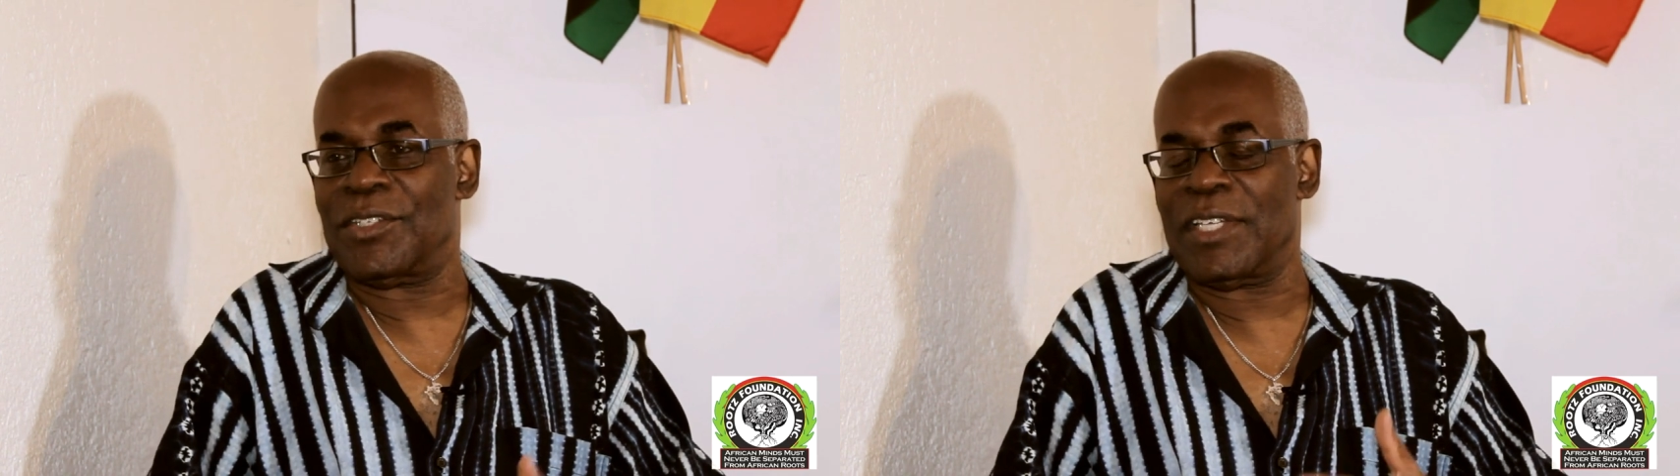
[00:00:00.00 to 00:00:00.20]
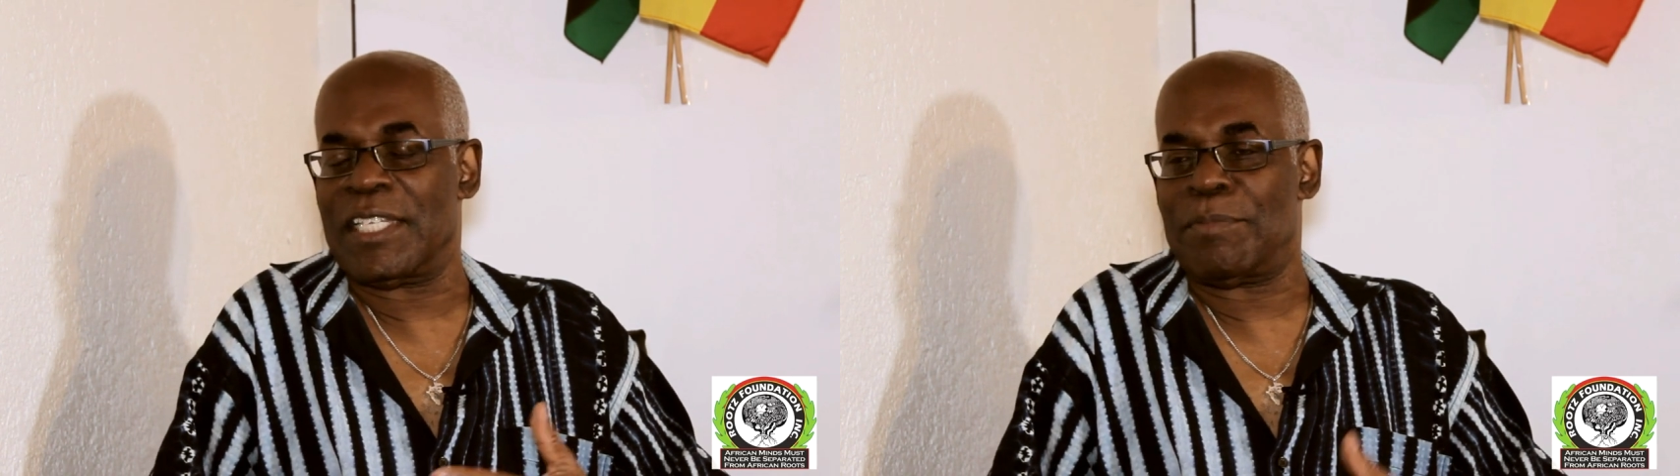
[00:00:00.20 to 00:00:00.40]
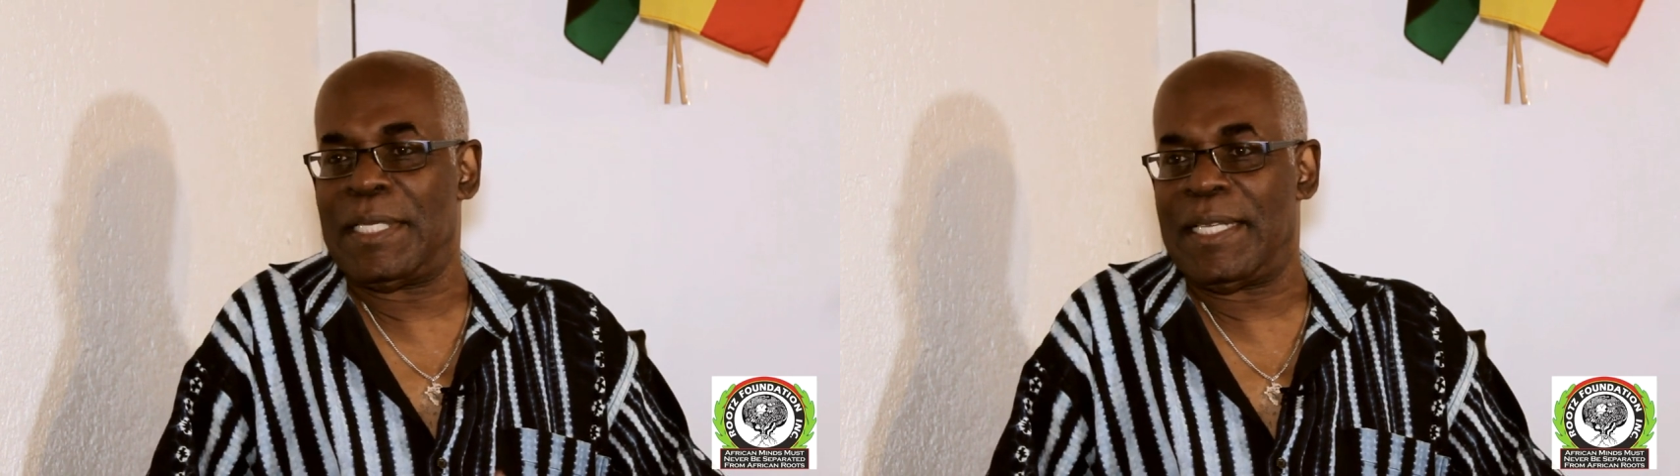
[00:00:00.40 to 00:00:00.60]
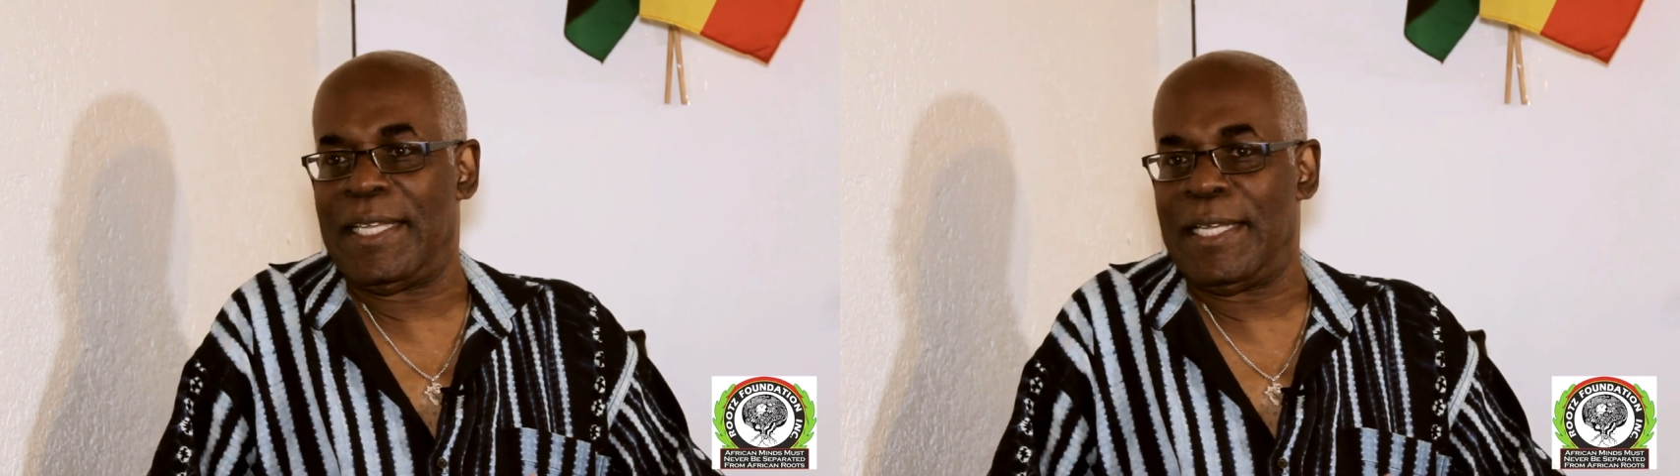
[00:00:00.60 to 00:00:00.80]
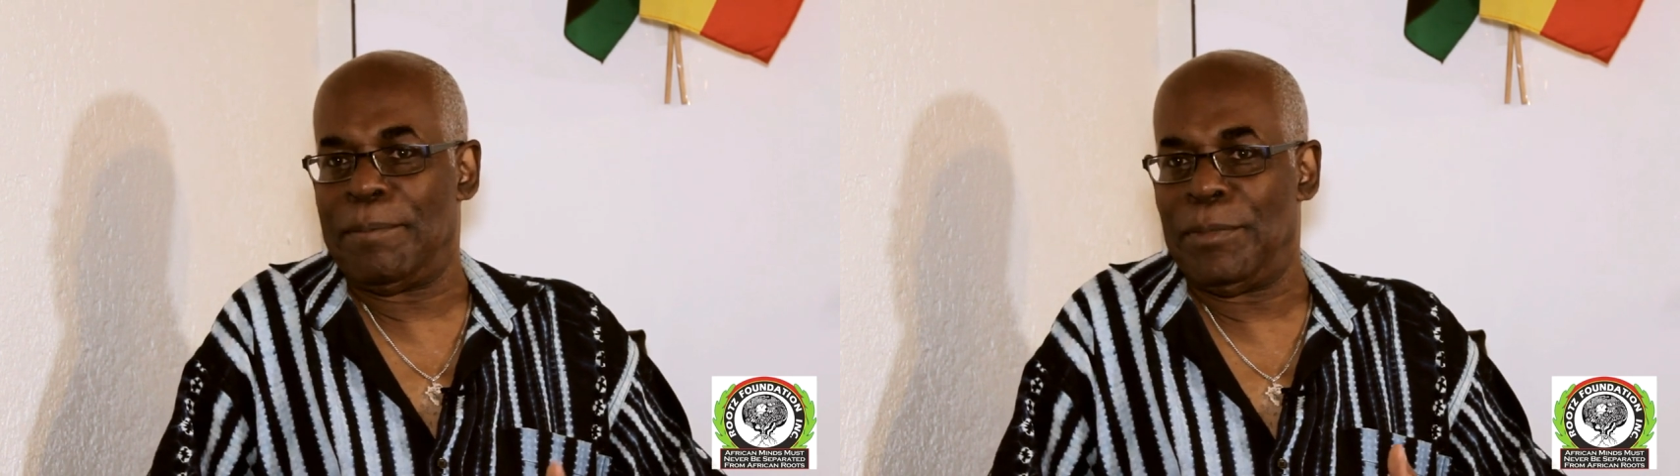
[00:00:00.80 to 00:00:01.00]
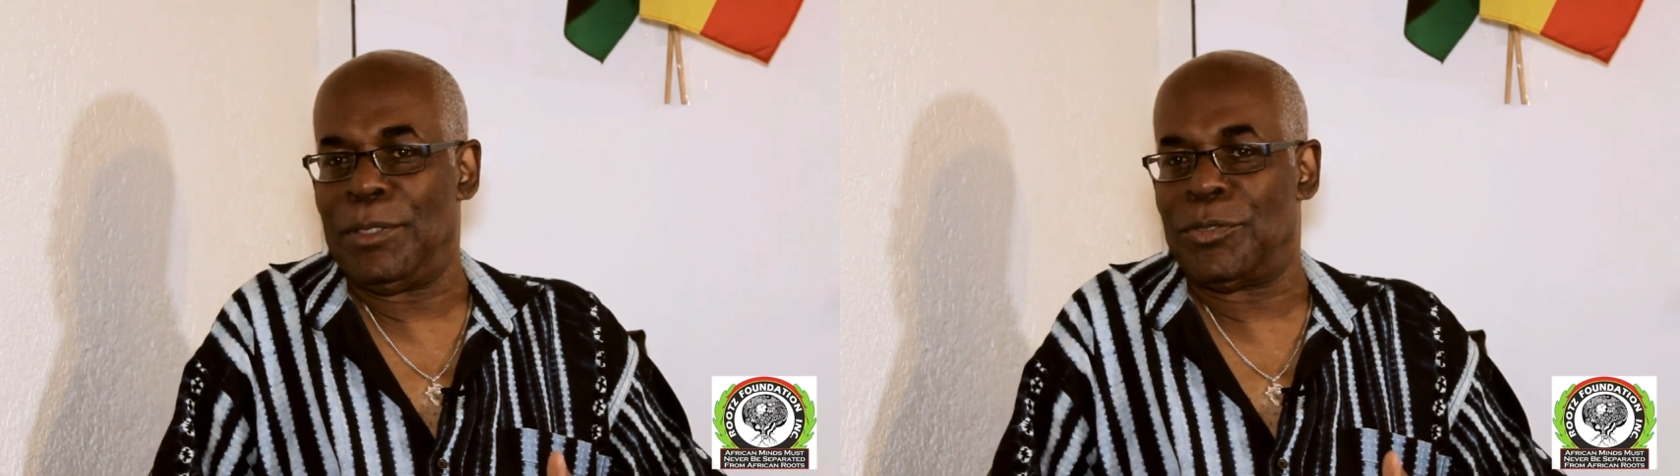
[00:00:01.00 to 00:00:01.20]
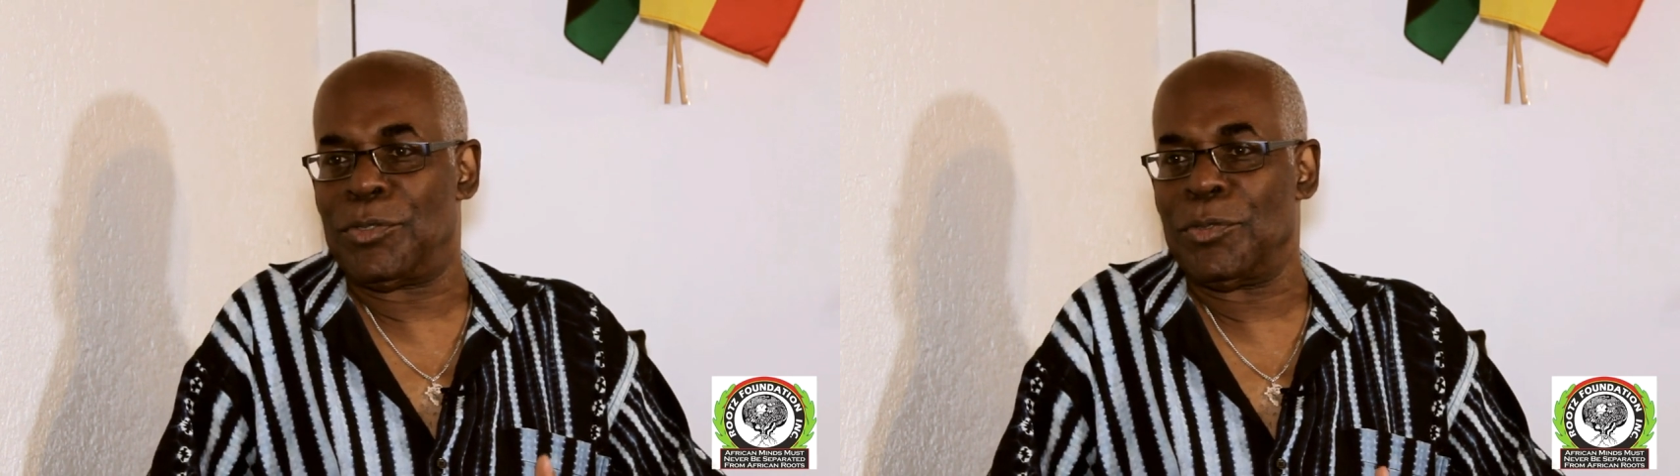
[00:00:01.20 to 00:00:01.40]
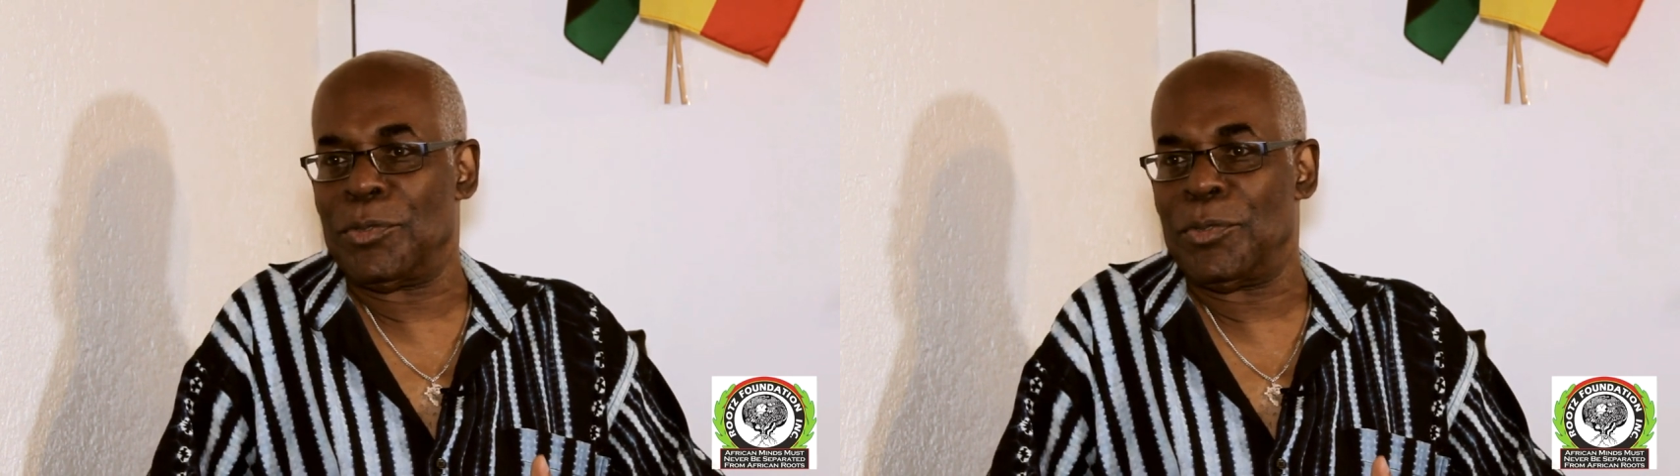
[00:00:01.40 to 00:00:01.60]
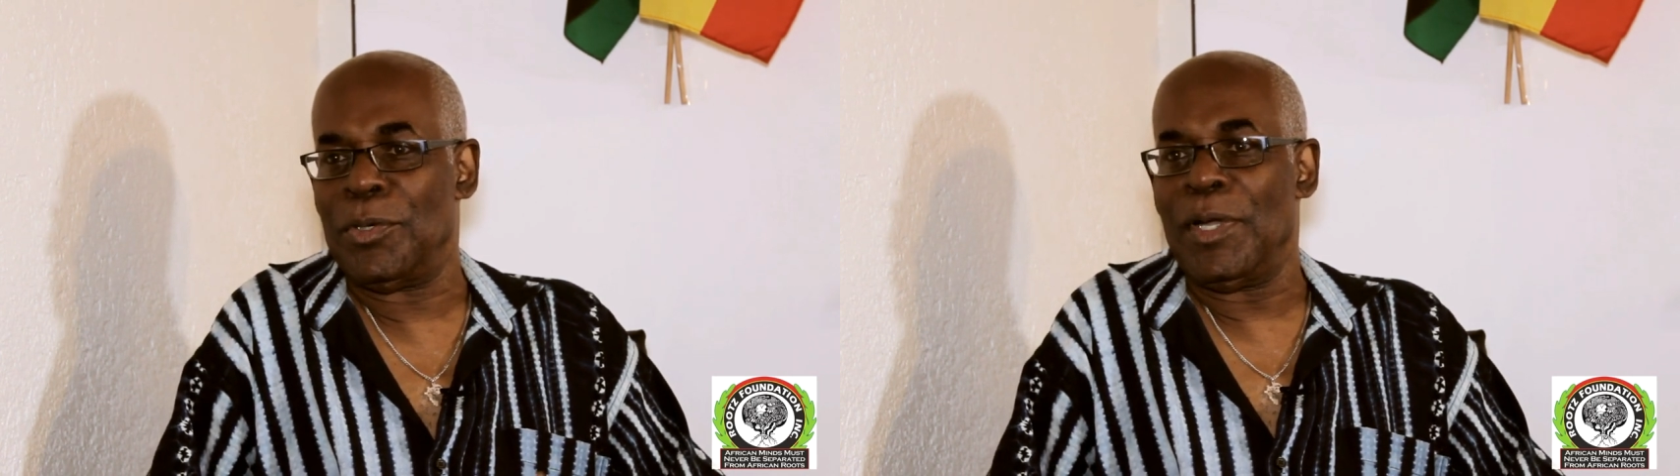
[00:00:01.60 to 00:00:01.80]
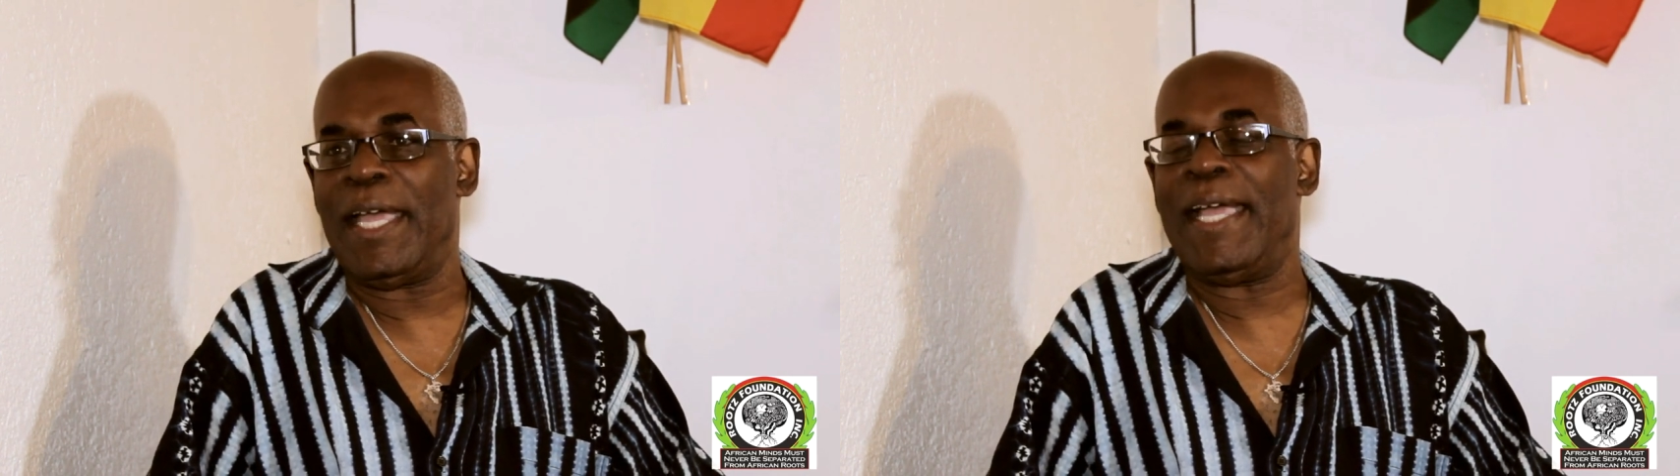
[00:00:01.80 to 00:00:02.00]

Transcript: she has been able to